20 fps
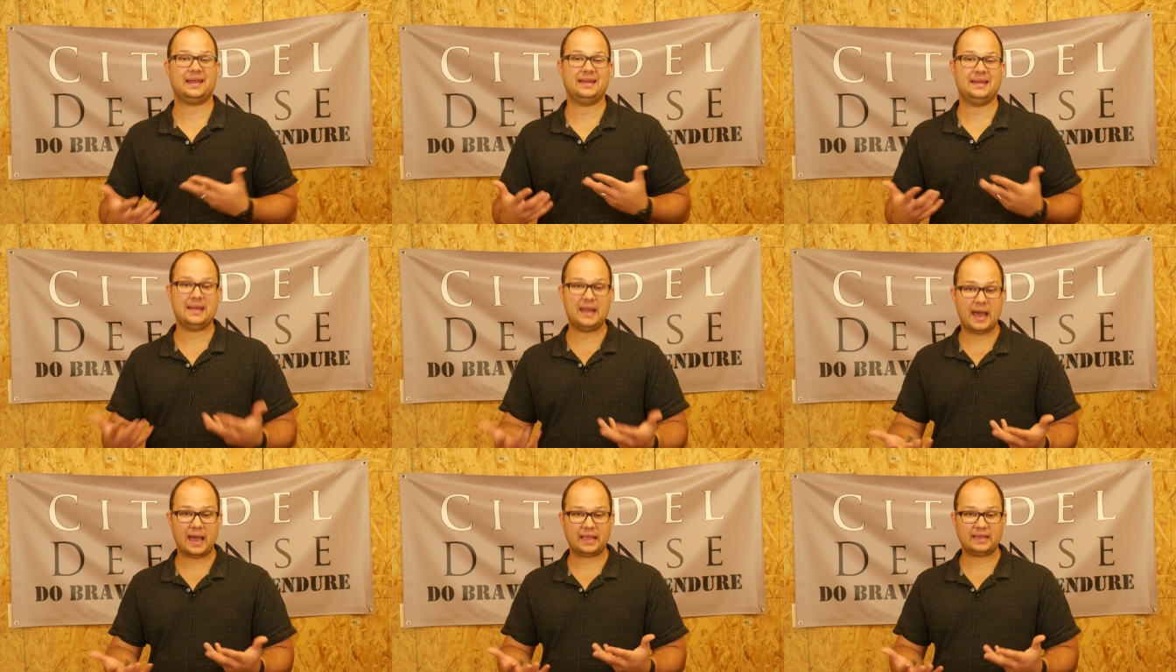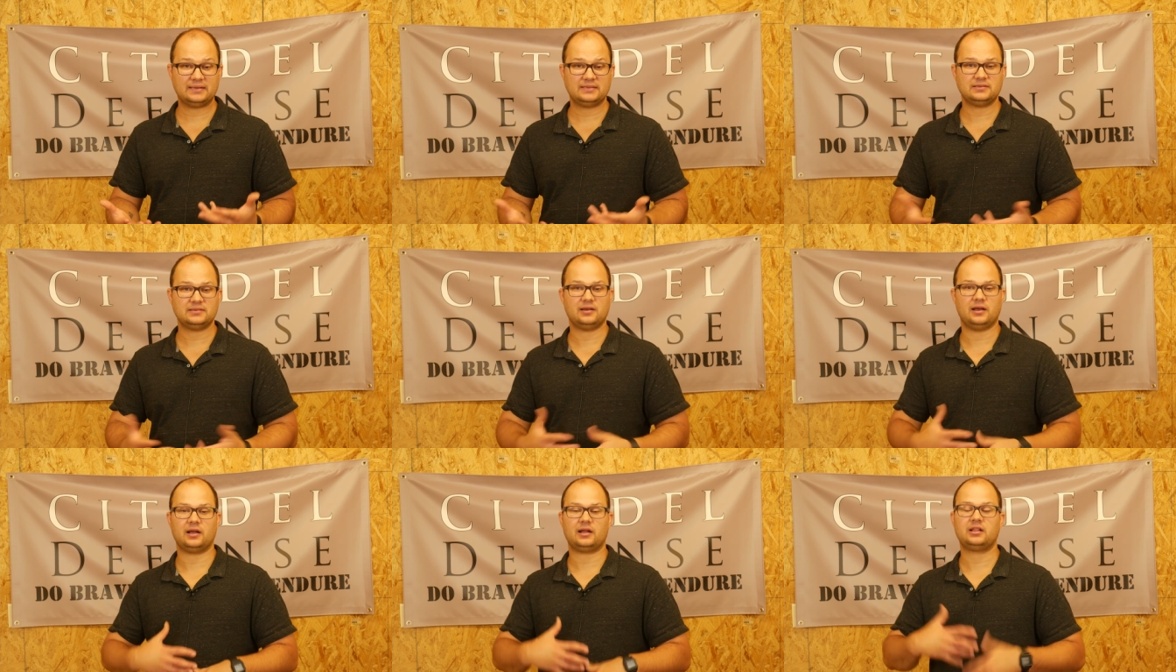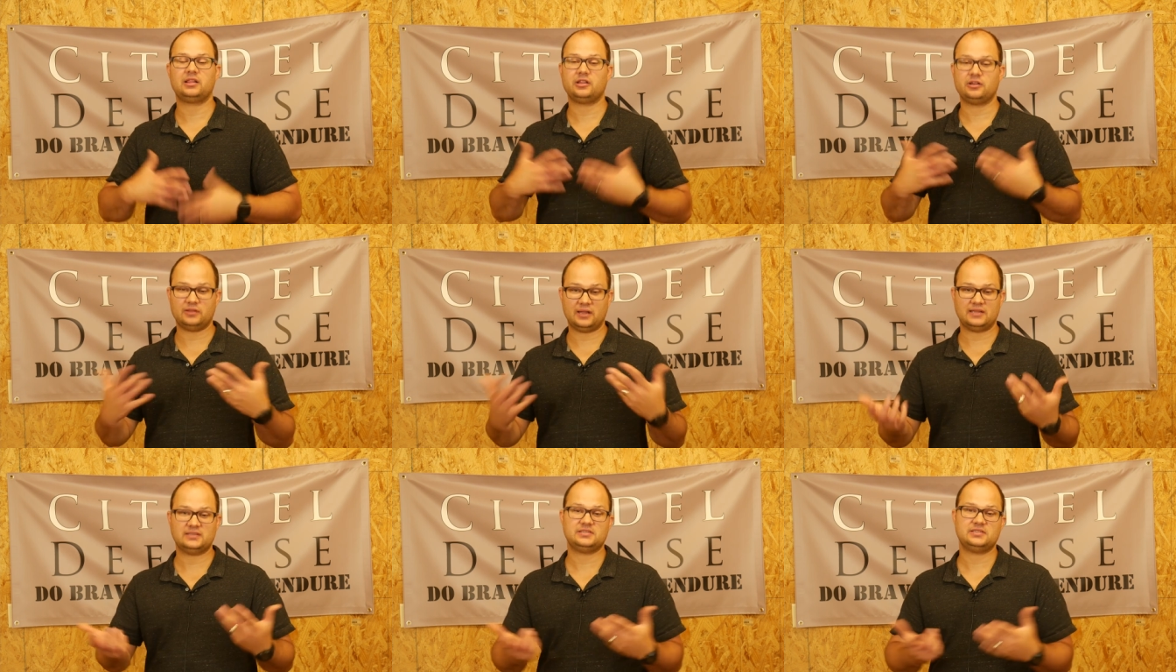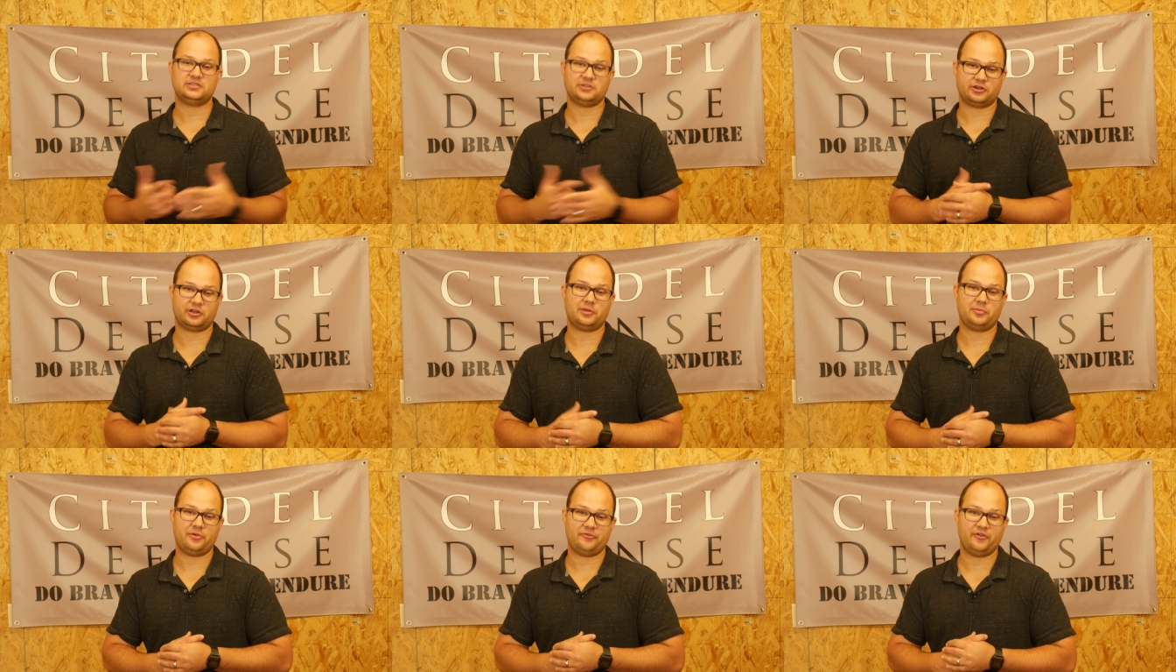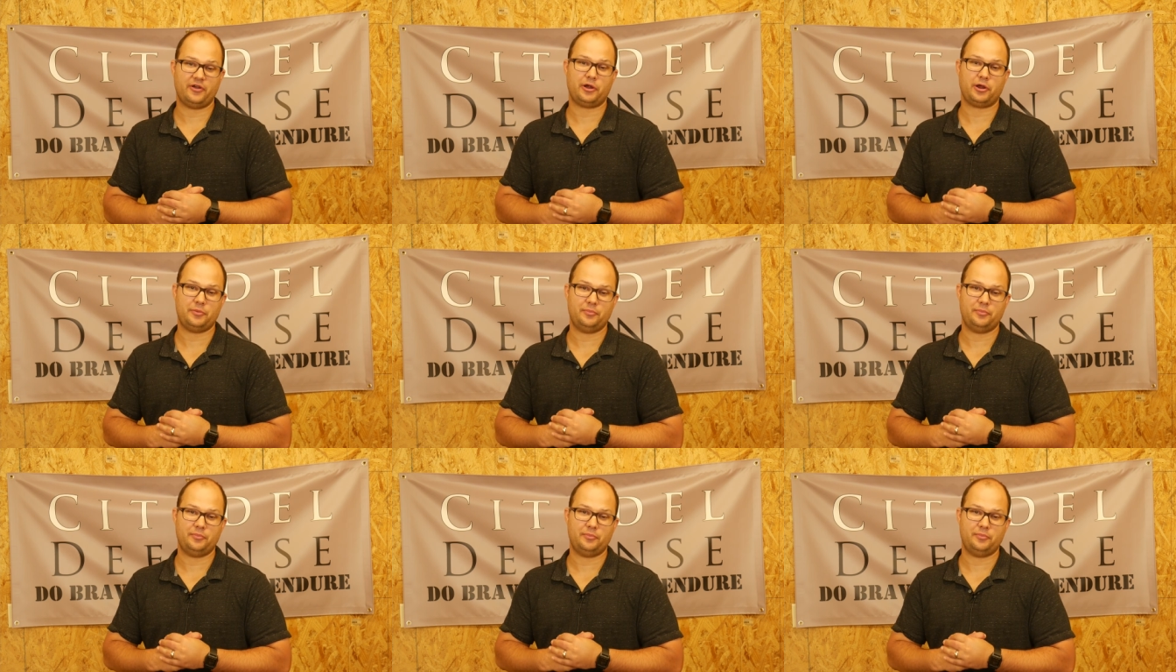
at night, uh, clear lenses are going to be very